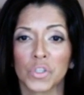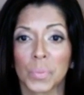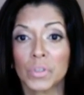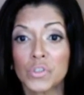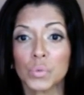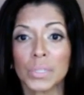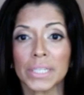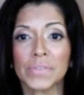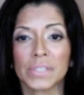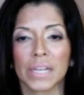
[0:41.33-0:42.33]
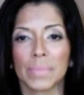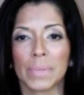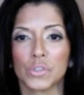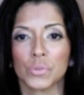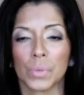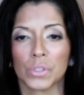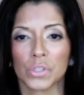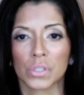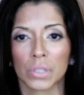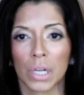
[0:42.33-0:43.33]
spiritual gifts that I mentioned uh,
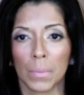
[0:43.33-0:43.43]
just a,